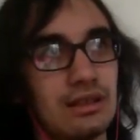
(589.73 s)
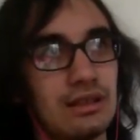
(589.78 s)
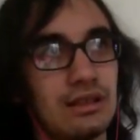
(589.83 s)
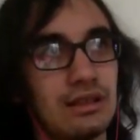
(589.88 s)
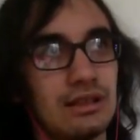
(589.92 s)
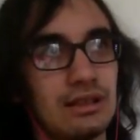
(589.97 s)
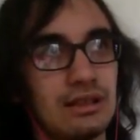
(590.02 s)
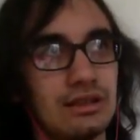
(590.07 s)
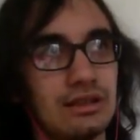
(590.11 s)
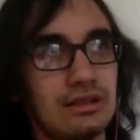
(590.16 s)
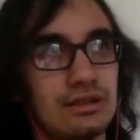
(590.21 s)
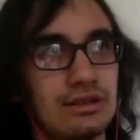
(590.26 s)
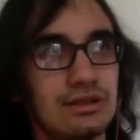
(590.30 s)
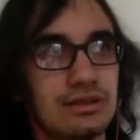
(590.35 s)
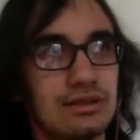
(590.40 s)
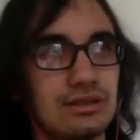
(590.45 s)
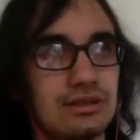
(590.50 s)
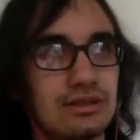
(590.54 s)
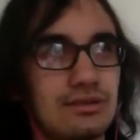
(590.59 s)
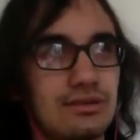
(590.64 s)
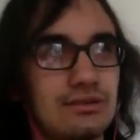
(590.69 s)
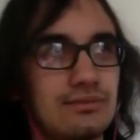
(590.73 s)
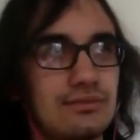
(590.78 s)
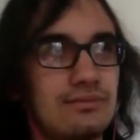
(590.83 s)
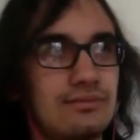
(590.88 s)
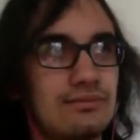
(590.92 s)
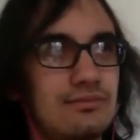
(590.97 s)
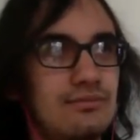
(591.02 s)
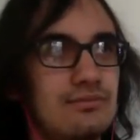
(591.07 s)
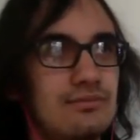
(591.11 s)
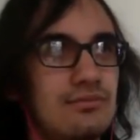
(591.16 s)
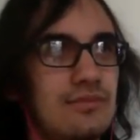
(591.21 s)
his
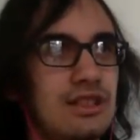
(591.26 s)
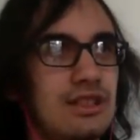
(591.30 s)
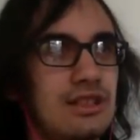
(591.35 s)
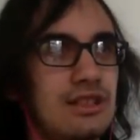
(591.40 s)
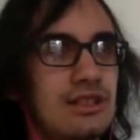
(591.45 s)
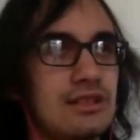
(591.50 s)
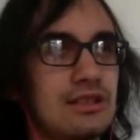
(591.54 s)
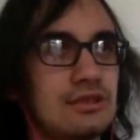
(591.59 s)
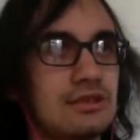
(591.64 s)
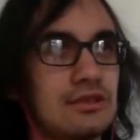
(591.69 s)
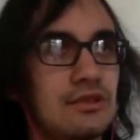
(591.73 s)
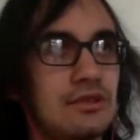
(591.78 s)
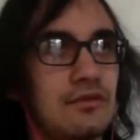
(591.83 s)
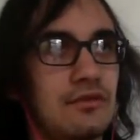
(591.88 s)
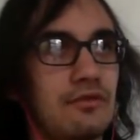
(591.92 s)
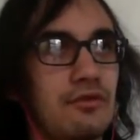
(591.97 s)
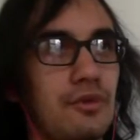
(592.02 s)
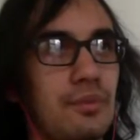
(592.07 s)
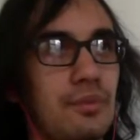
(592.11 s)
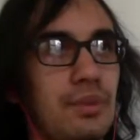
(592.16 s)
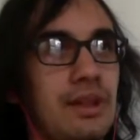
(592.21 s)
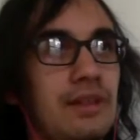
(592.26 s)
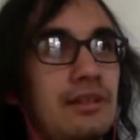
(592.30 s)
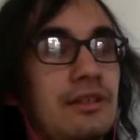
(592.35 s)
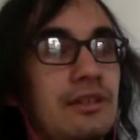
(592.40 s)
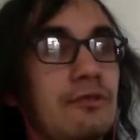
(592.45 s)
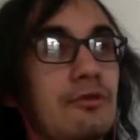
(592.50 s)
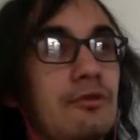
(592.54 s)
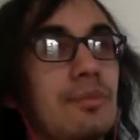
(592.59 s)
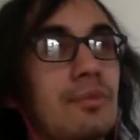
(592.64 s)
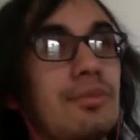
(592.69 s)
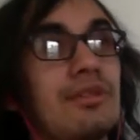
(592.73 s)
decision of repealing,
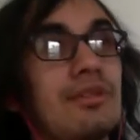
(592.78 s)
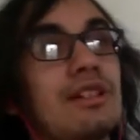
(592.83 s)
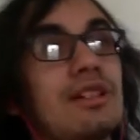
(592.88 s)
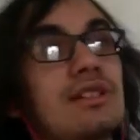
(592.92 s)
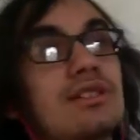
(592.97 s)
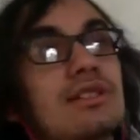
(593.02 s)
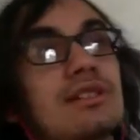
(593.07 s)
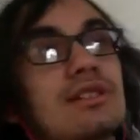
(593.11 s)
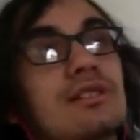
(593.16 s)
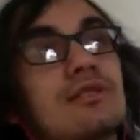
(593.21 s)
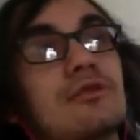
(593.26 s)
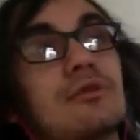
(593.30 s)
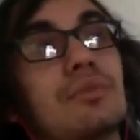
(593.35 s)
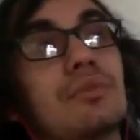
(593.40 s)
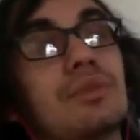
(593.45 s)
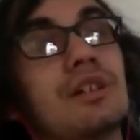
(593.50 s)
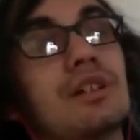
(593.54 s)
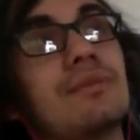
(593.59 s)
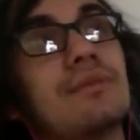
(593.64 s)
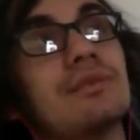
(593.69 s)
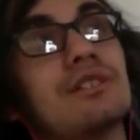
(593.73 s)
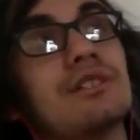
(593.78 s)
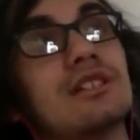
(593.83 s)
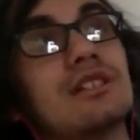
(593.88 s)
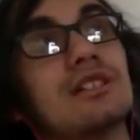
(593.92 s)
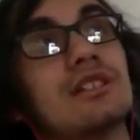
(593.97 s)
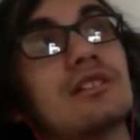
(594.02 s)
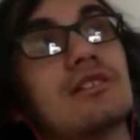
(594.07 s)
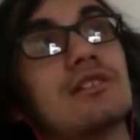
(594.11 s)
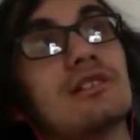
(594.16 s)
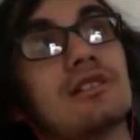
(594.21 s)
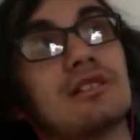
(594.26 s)
replacing
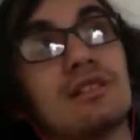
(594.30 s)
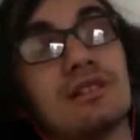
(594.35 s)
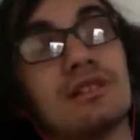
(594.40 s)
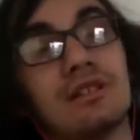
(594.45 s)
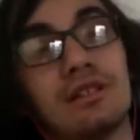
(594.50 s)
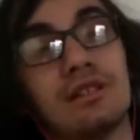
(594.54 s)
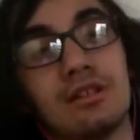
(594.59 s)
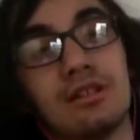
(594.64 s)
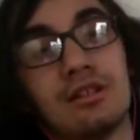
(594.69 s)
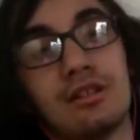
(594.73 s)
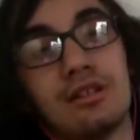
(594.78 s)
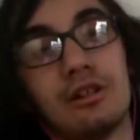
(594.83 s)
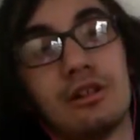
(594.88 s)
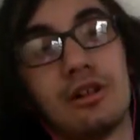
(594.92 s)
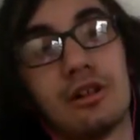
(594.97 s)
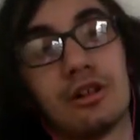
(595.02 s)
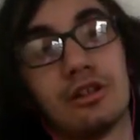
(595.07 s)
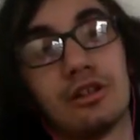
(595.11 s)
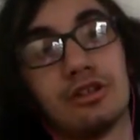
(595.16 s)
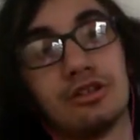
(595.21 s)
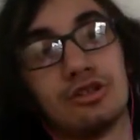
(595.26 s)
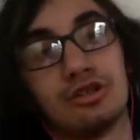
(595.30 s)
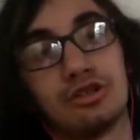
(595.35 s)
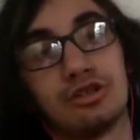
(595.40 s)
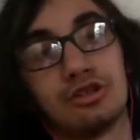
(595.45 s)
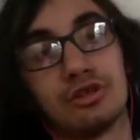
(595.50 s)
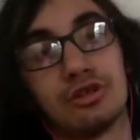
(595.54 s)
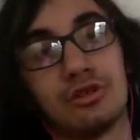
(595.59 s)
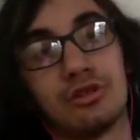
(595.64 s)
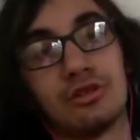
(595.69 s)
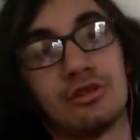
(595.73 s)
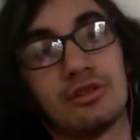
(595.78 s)
Obamacare, are
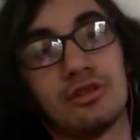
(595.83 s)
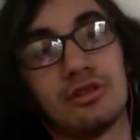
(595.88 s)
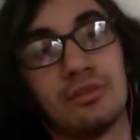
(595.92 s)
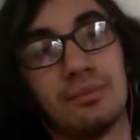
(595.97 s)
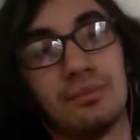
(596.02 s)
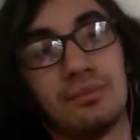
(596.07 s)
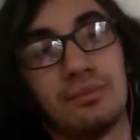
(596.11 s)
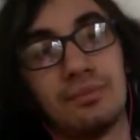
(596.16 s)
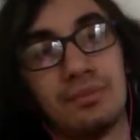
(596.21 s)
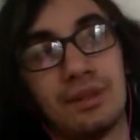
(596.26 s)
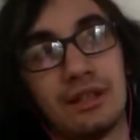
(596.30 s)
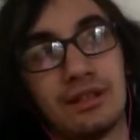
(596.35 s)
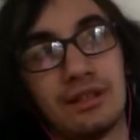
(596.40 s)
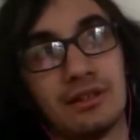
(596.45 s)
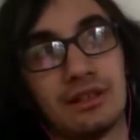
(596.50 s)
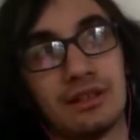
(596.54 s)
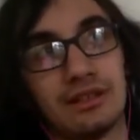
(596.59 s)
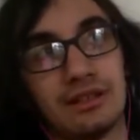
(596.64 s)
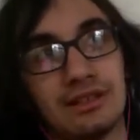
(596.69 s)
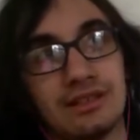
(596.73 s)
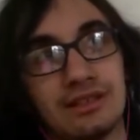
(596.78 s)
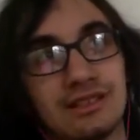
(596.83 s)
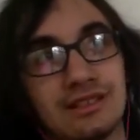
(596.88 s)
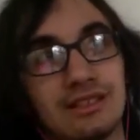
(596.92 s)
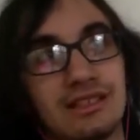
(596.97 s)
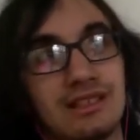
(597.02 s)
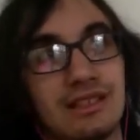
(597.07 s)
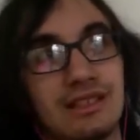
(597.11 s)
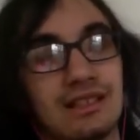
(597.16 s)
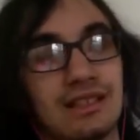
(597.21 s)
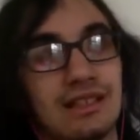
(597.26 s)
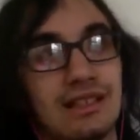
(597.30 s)
concerned about it because they're
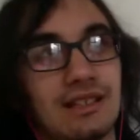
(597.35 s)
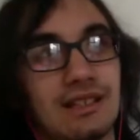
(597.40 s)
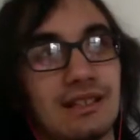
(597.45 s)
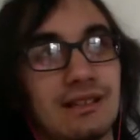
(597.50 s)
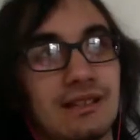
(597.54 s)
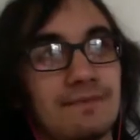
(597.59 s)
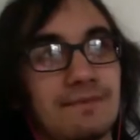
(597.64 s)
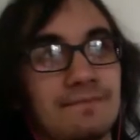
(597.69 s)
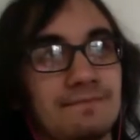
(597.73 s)
thinking,